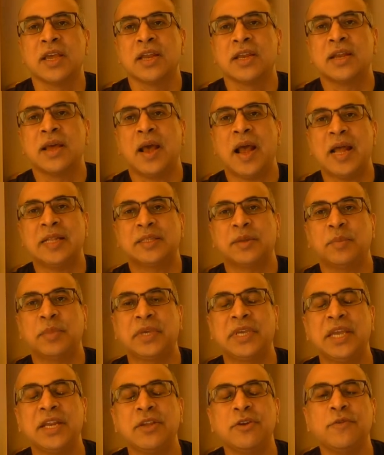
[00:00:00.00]
Now, at the
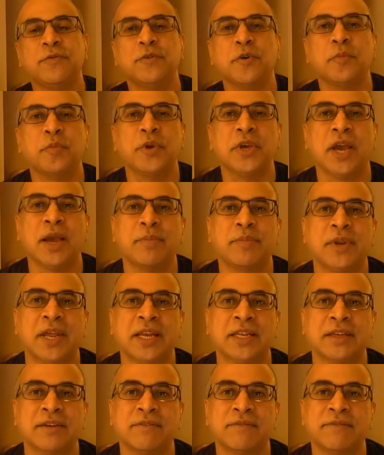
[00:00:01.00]
beginning of your PI
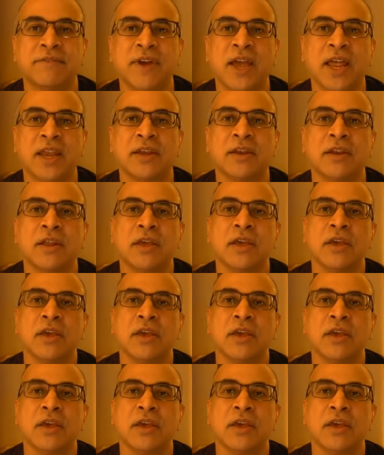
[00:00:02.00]
planning event,